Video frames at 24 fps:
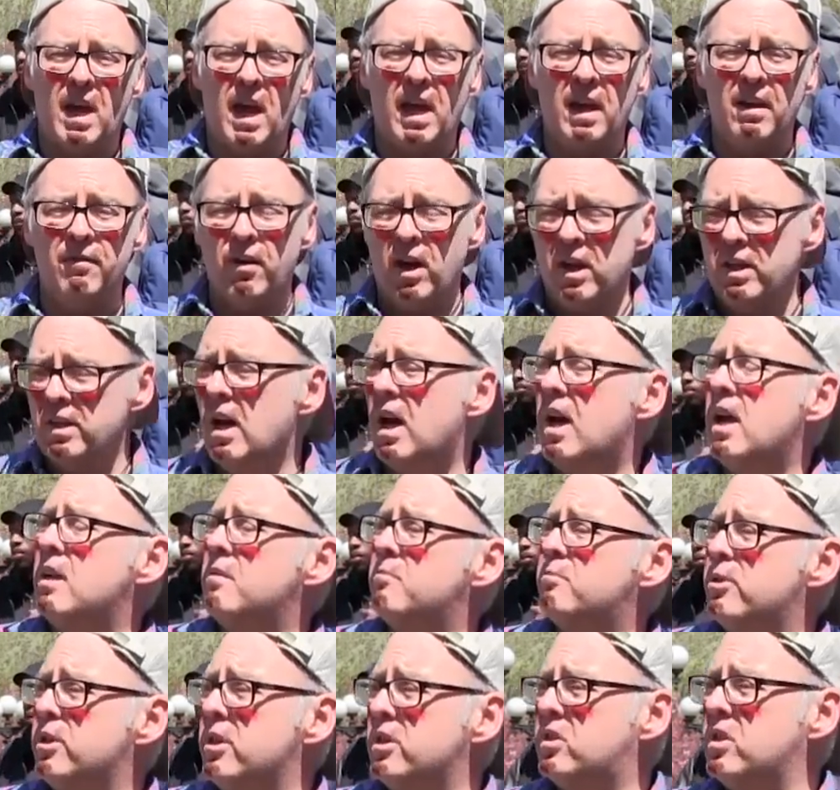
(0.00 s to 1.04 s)
And if I die
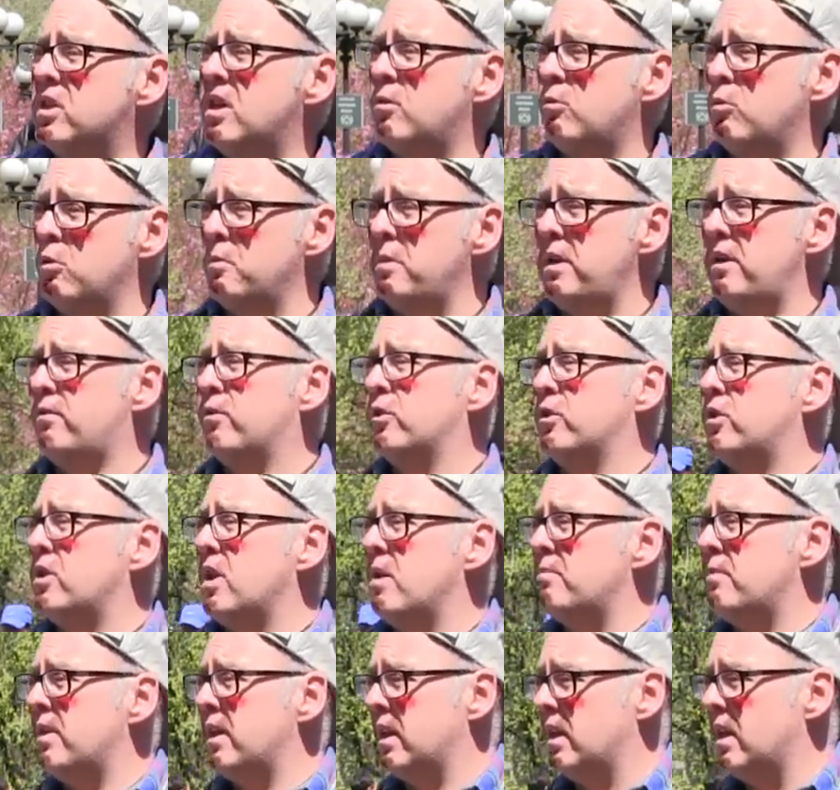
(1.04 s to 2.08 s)
in prison, it will be for
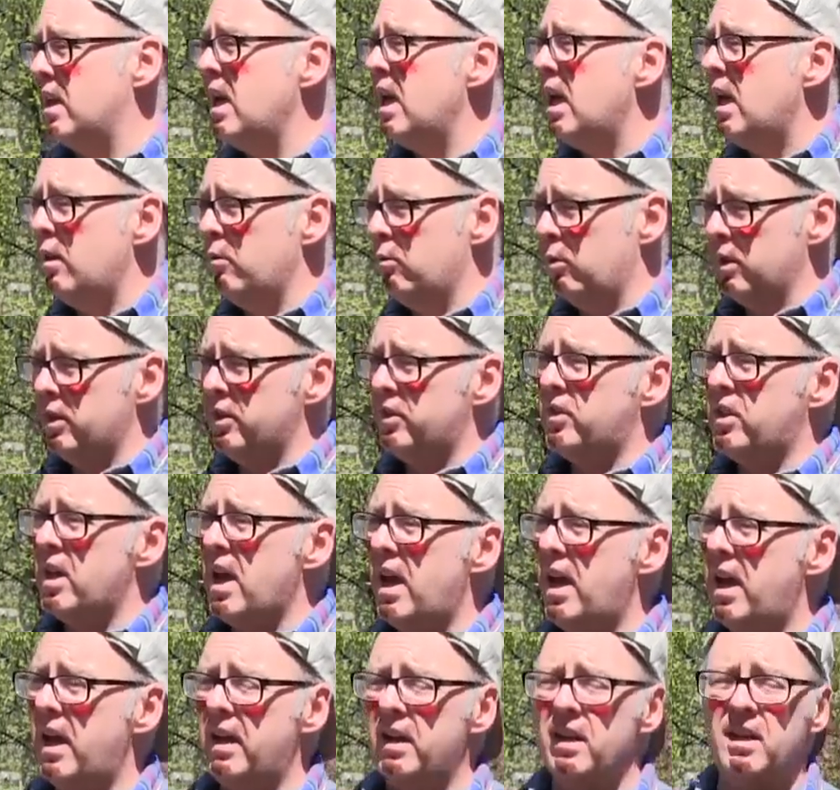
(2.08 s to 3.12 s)
something. It will to
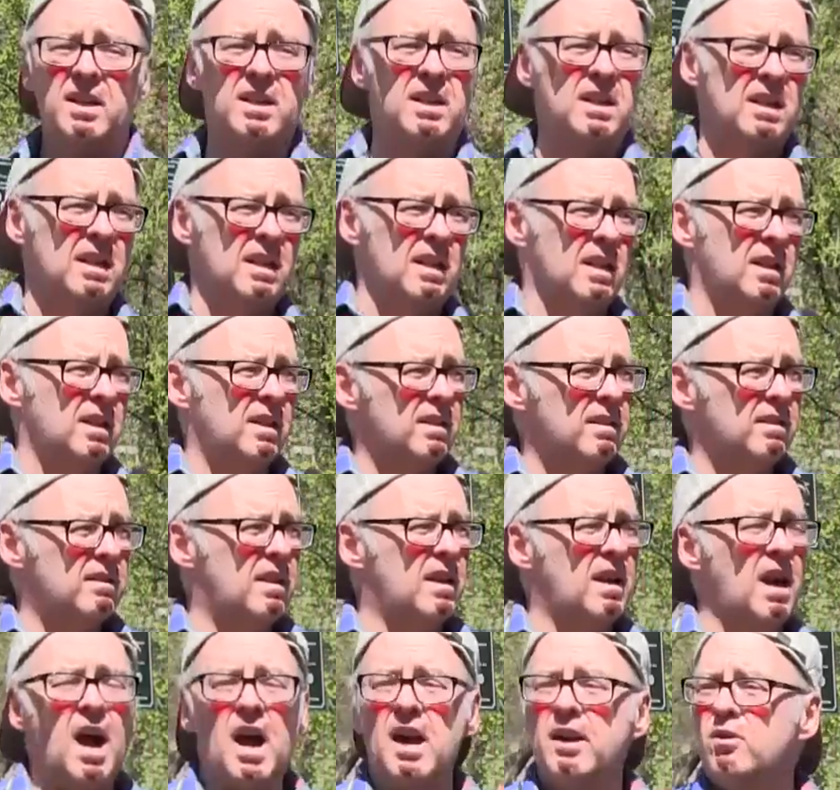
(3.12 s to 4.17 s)
say
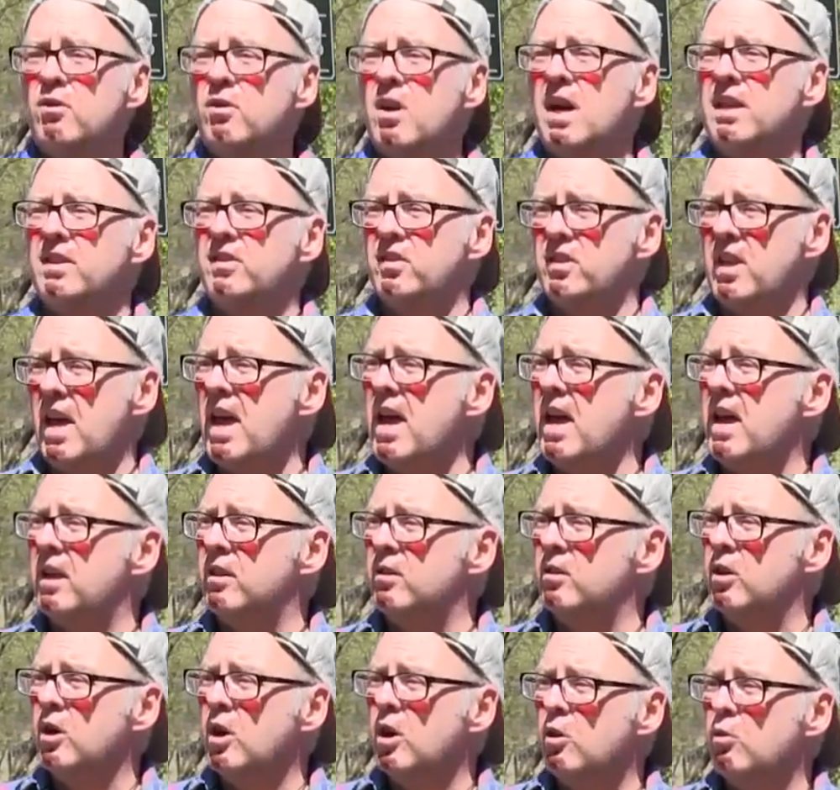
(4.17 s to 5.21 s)
that I do not stand
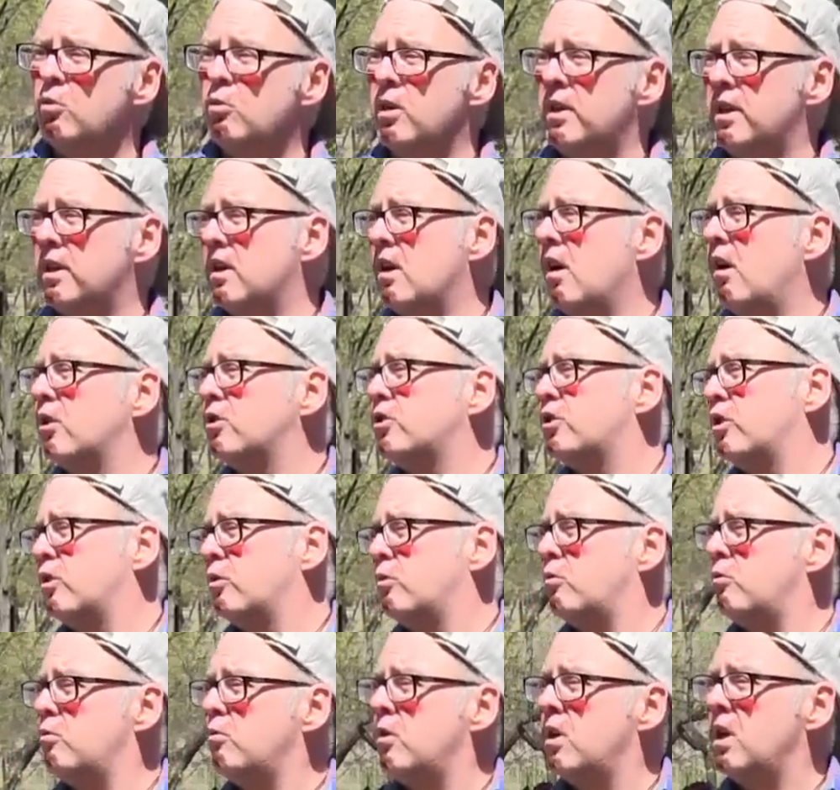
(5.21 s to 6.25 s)
with a culture
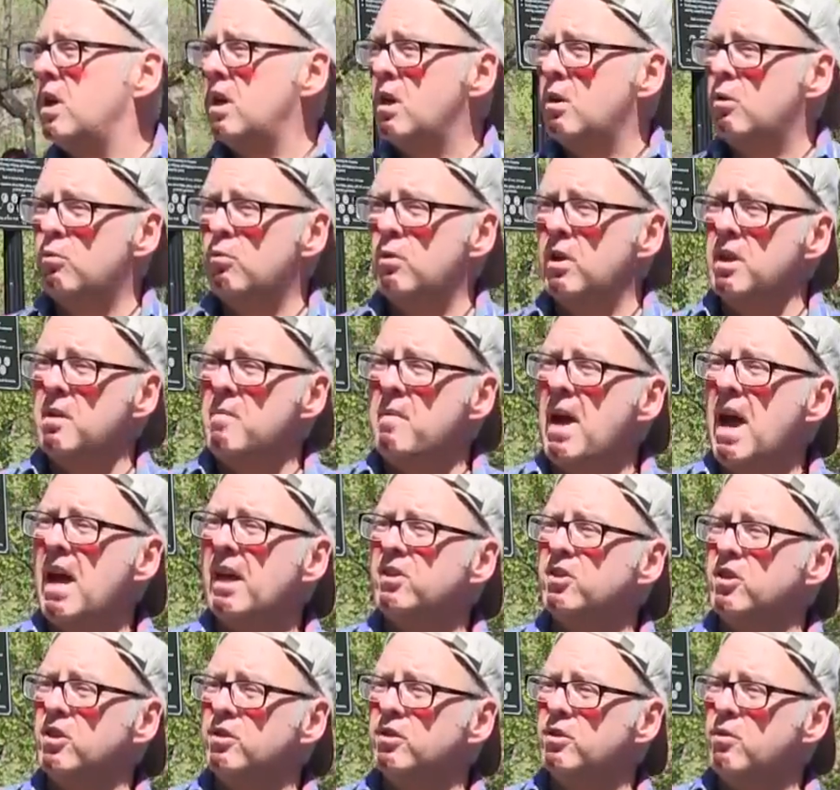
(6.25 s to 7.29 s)
where the
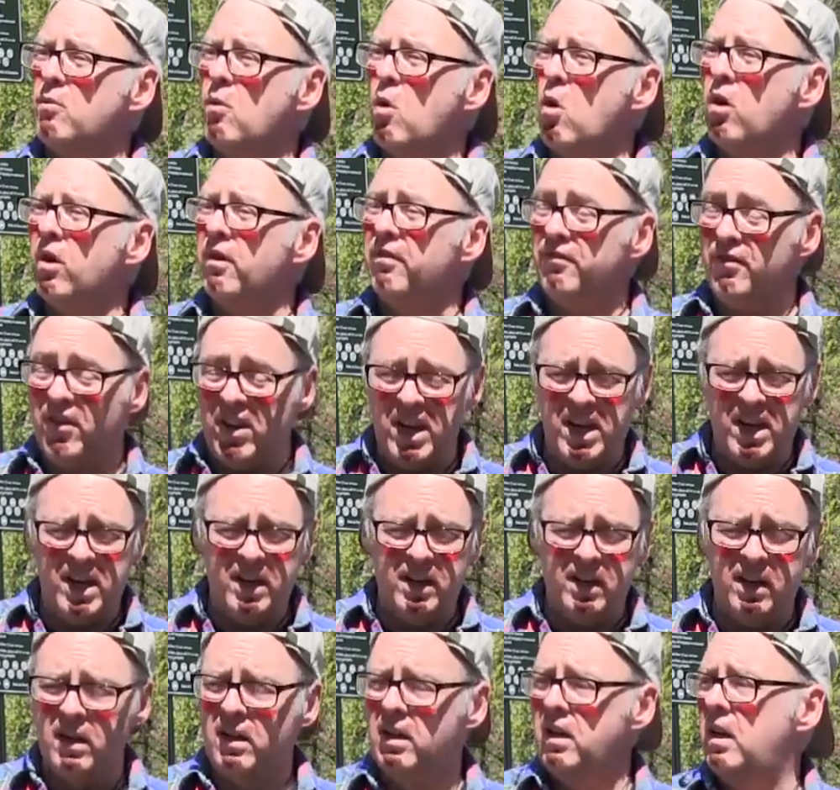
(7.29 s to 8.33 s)
masters of war
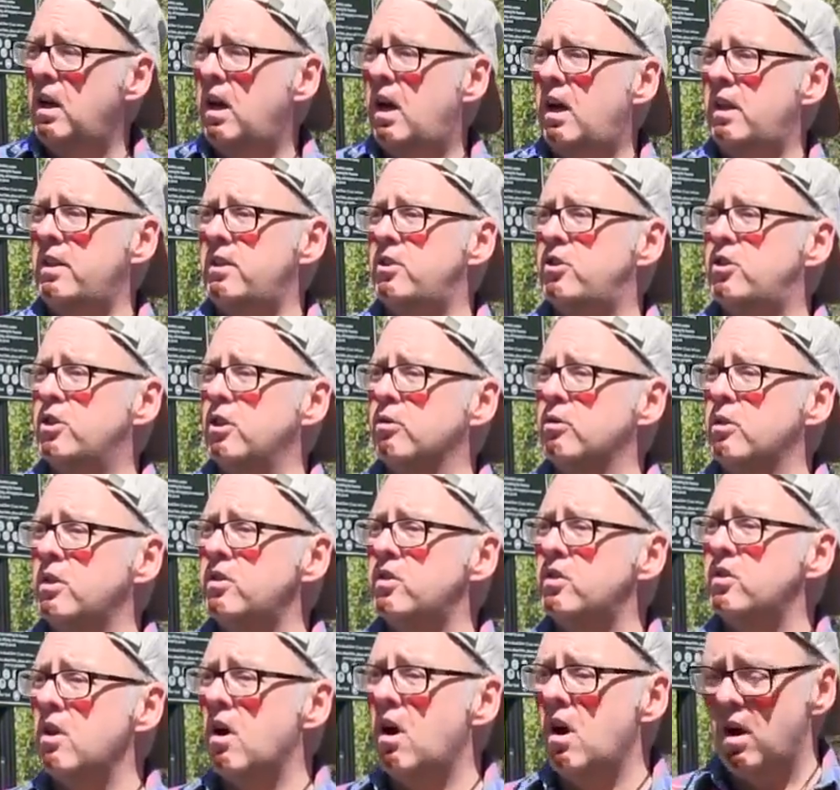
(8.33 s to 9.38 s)
feed and the children
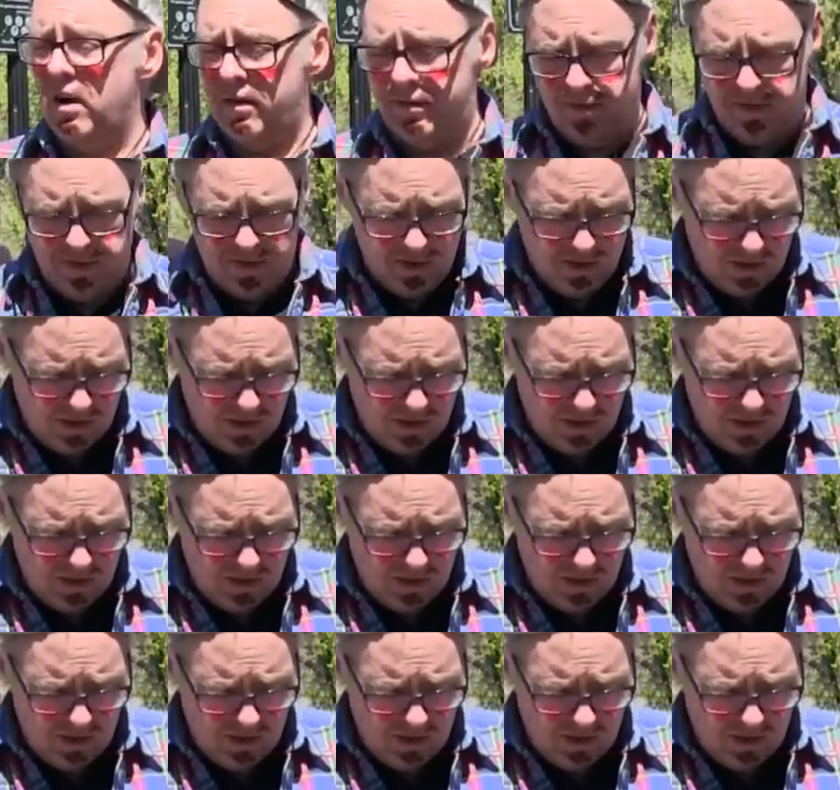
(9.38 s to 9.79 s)
starve.